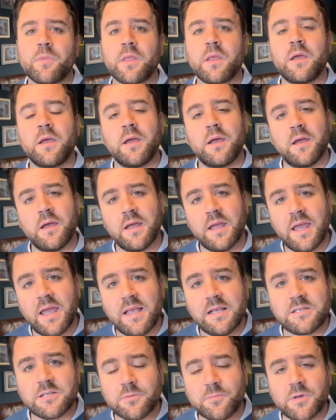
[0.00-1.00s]
Uh,
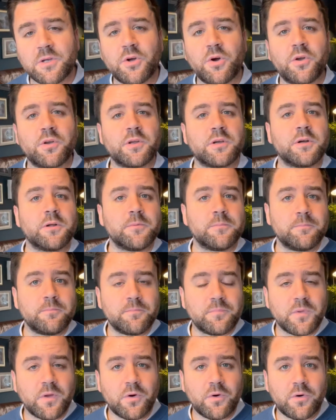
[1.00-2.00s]
Hazel McGonigal
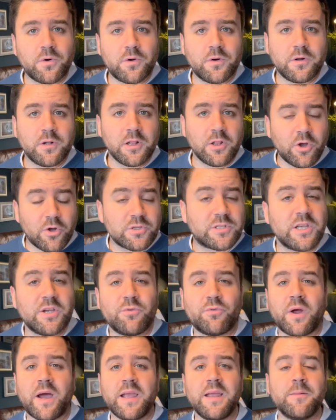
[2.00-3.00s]
or Lottie
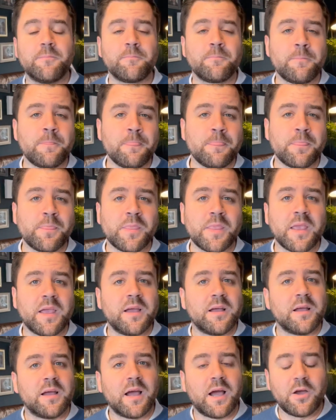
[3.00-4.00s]
Wright,
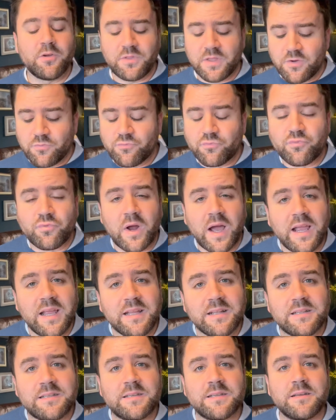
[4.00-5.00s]
how they
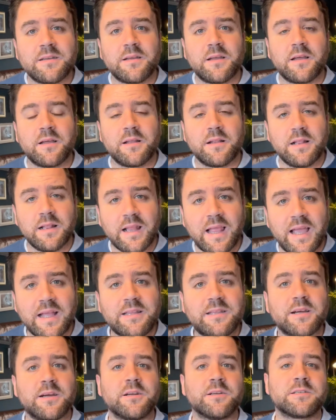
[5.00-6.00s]
write
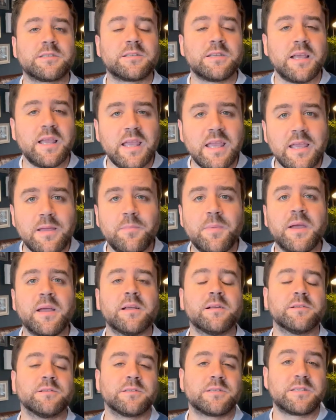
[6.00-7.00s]
letters,
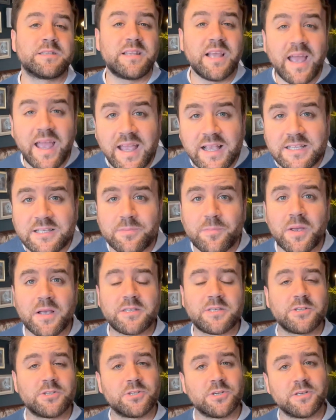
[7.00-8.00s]
emails, text
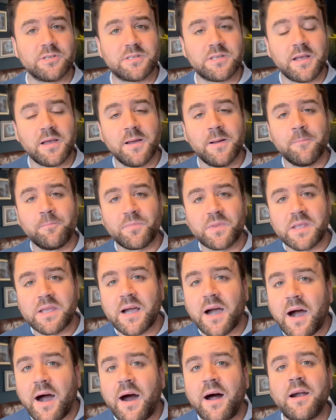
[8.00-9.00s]
messages,
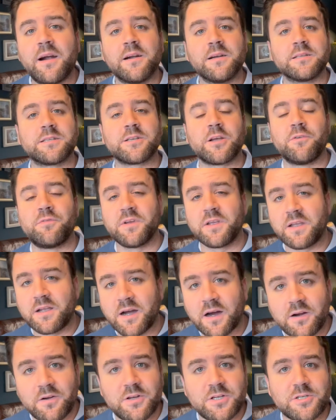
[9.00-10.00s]
cards of
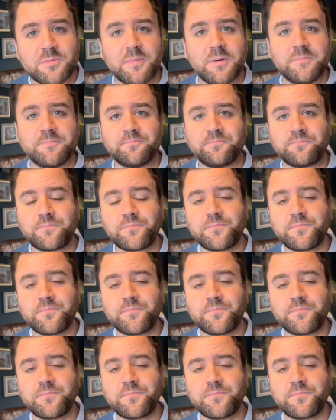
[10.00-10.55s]
encouragement.